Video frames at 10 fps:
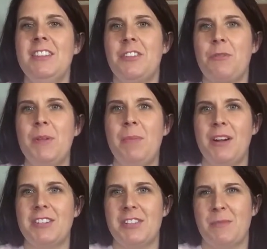The three
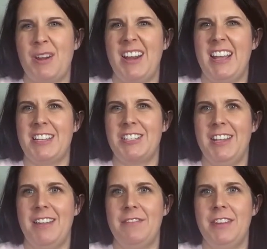parts of the brain actually
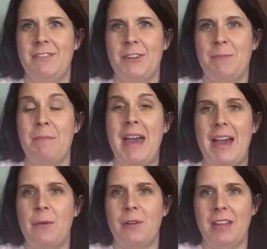have different
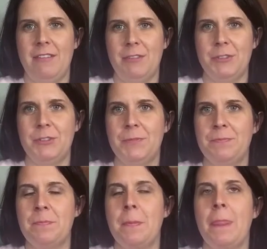power levels.
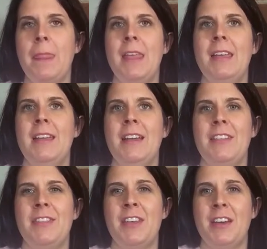
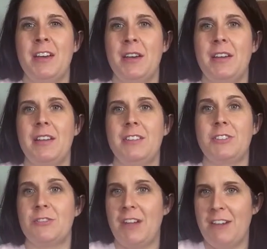The
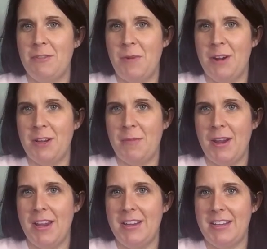survival part of your
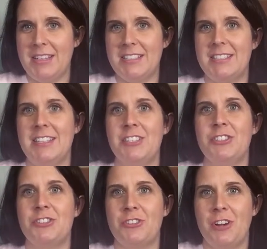brain is the
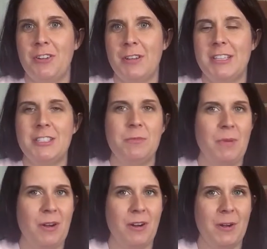strongest
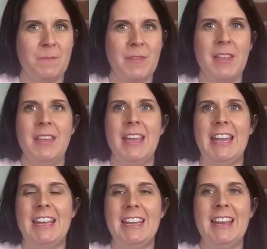part,
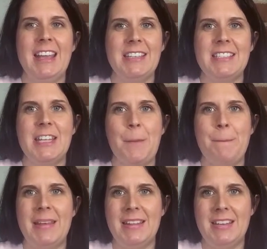and it has the
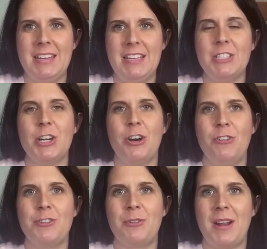ability to
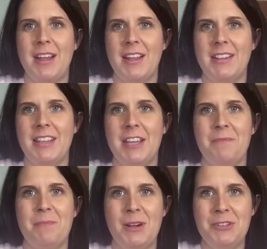override the
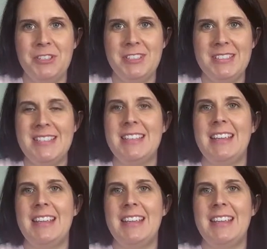emotions